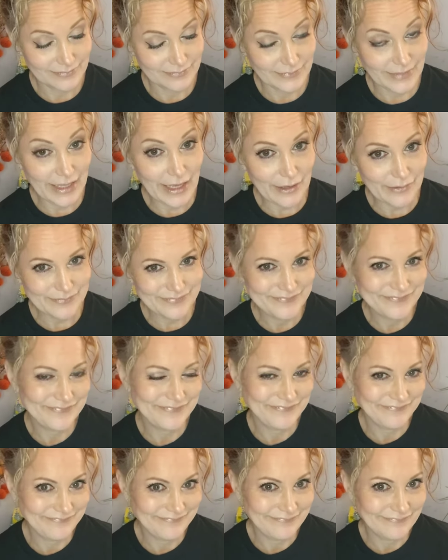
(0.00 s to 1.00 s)
Yeah.
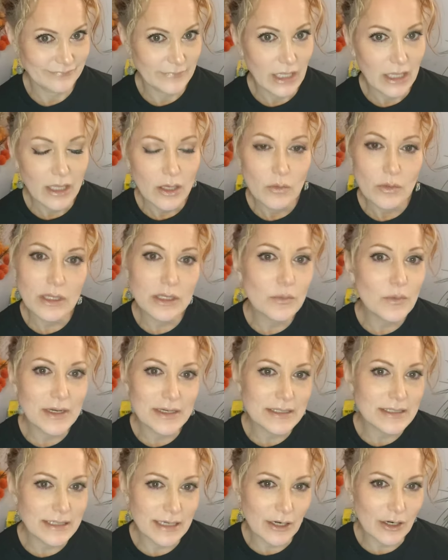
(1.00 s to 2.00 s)
Well, I didn't want
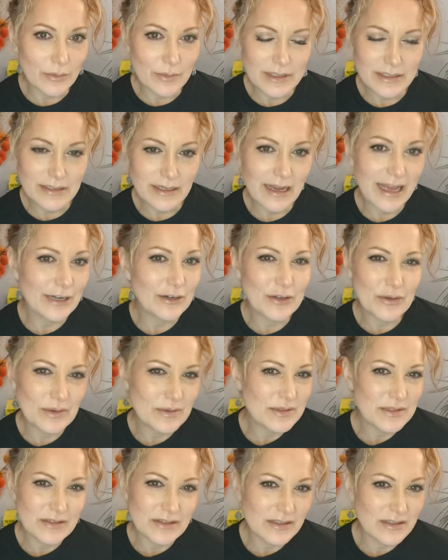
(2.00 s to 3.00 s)
to scare him. I said, I don't know.
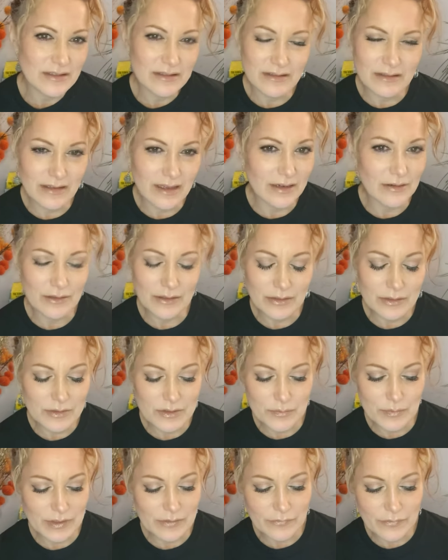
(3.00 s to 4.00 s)
He
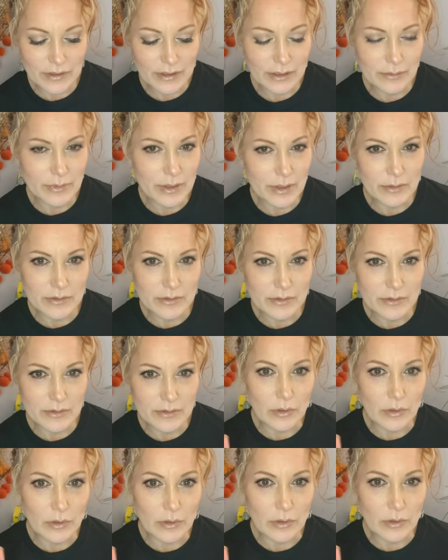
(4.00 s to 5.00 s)
was being funny. Maybe he was
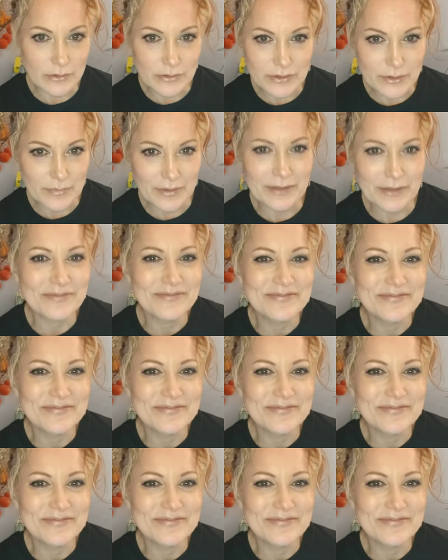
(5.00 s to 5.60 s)
sleepwalking or something.